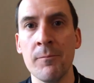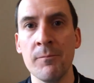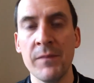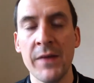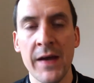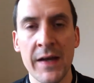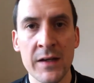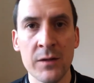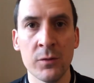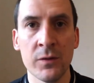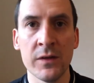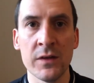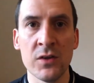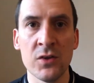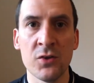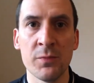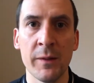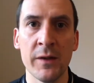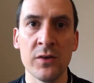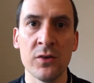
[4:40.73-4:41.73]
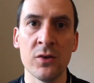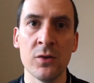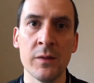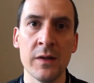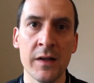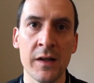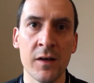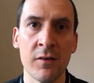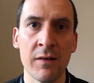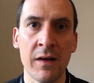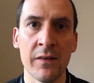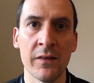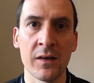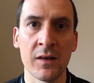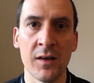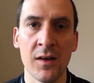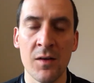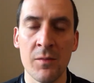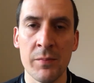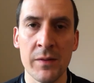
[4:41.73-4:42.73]
Anyone that you spoke to in and around the
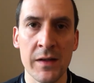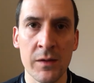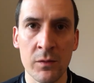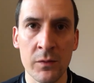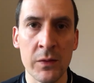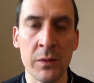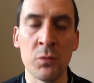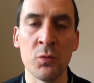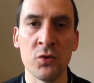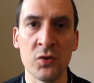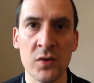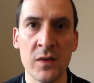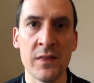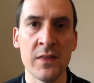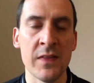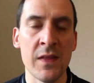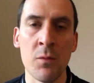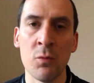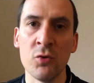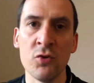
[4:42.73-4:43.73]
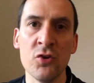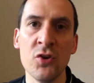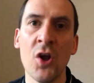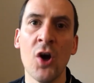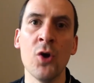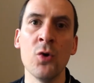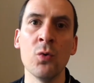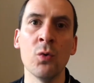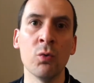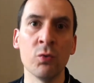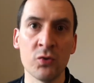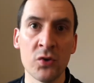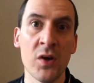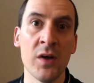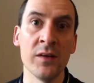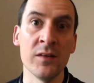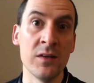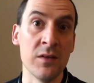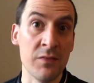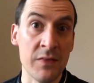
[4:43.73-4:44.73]
club, there was no
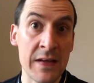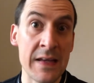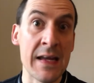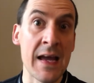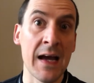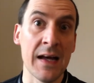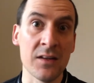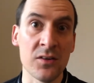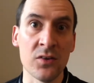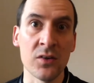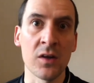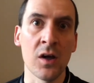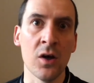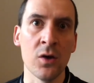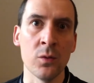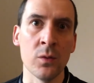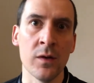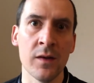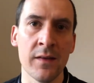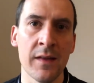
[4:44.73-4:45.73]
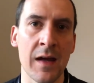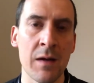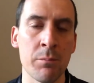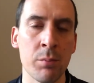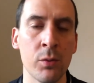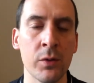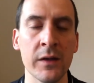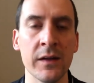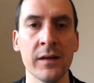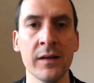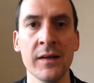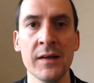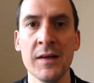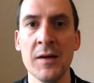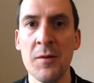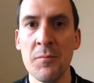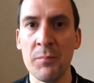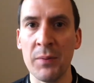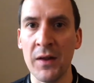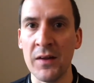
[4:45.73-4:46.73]
alternative. He had to go at that point.
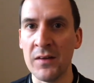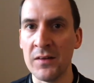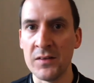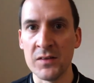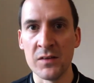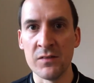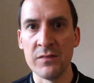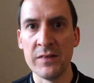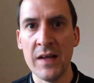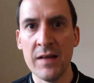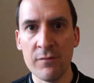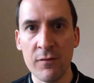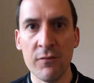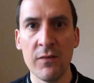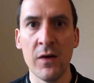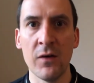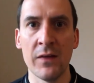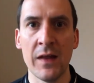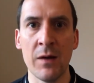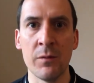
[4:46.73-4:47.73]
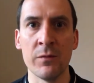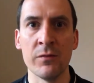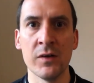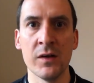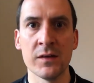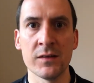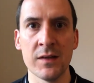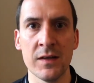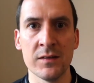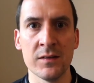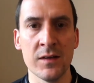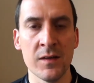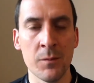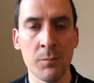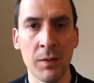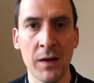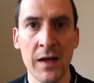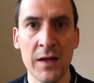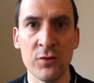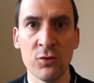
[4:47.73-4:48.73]
But you've never felt that with Arteta. The
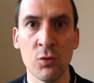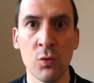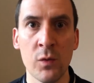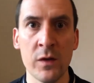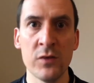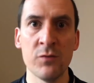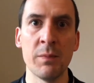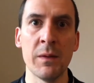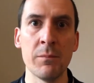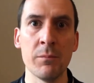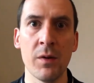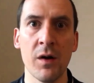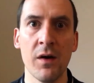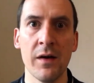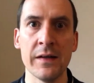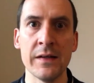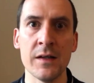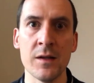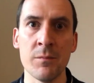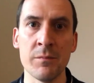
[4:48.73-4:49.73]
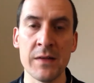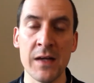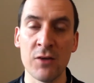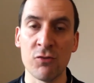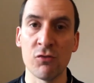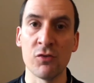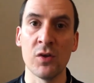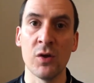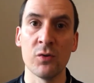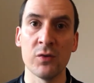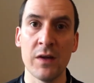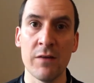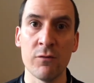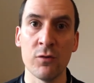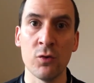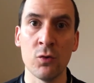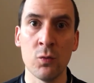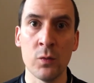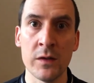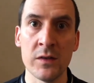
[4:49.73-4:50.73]
players have always been behind him. Yes, results haven't
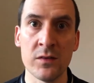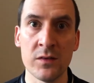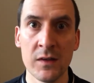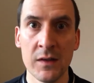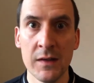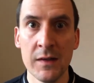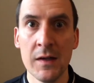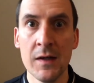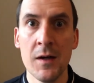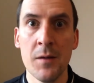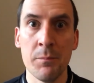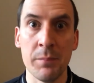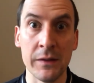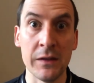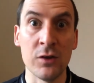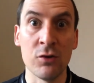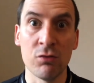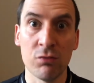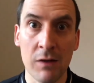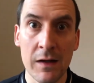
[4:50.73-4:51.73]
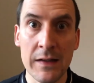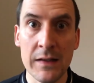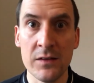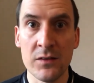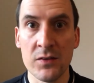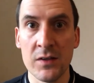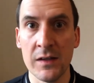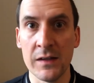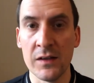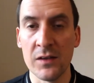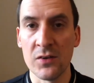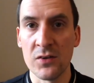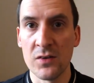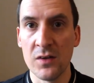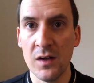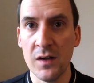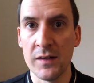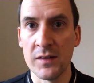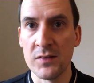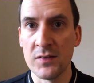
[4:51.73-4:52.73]
always been great, certainly at the
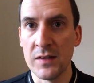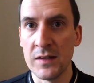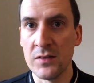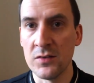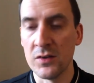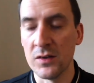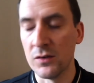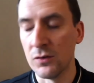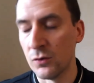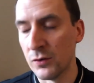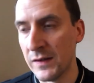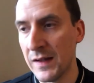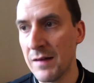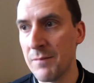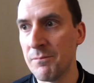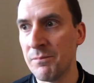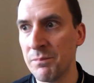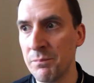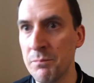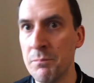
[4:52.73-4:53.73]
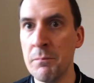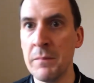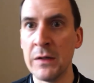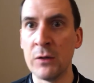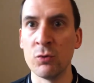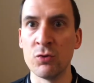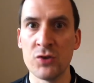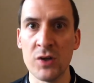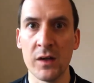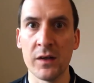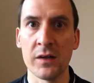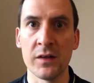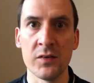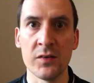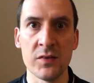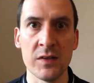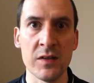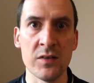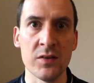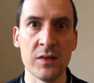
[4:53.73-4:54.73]
start of the season or in that middle chunk of the
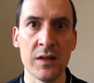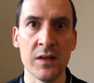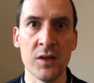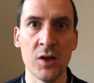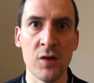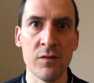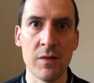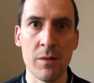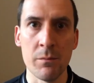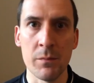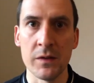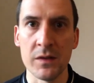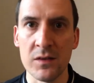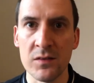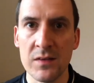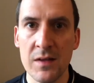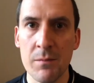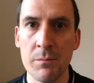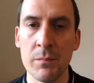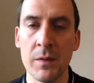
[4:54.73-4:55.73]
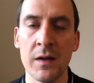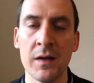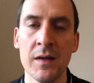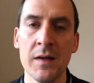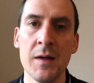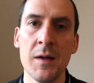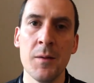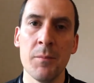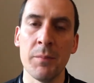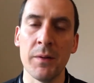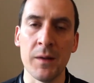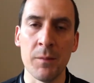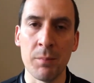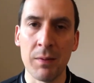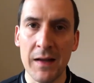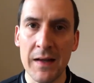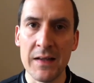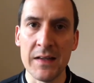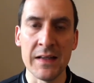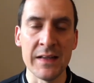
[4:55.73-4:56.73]
season in November, December. But
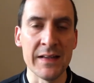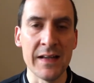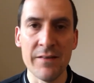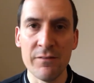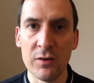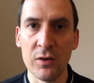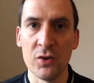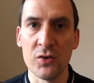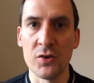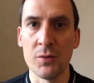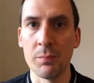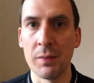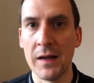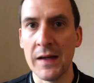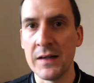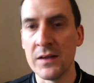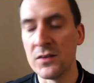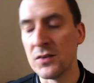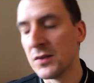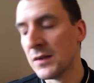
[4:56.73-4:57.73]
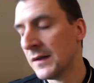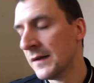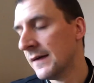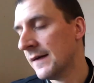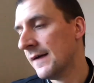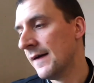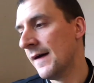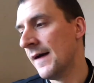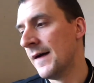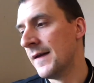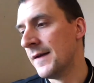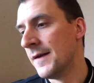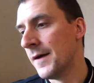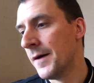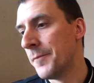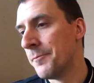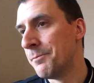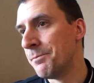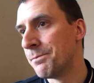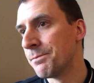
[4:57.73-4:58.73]
he never lost the players,
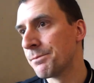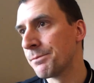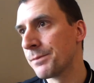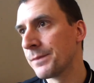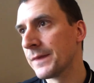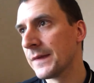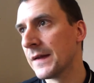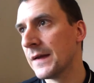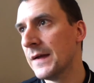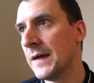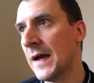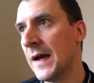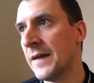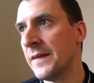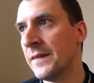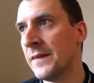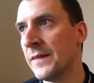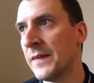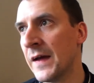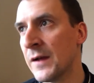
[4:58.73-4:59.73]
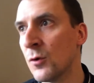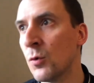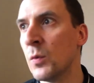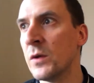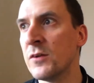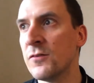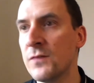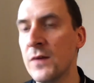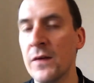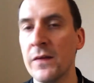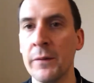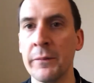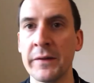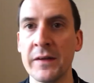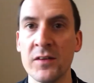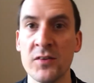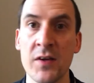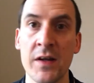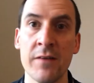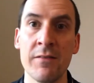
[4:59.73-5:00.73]
and and they always felt they were going
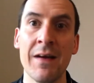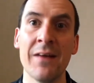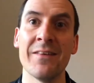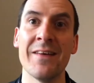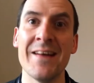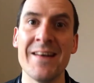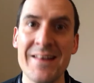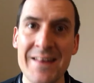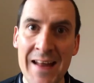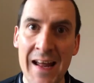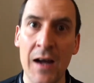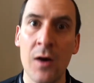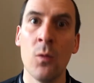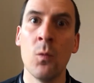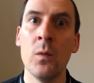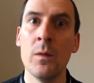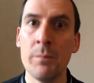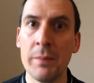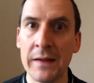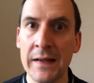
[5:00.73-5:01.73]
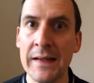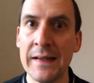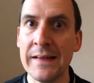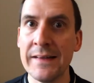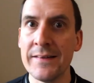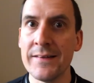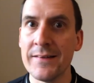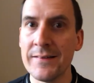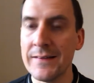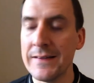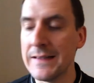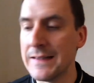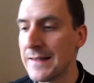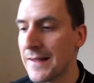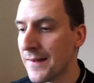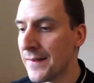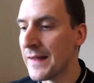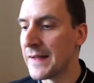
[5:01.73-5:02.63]
to turn it around. And now we're beginning to see it.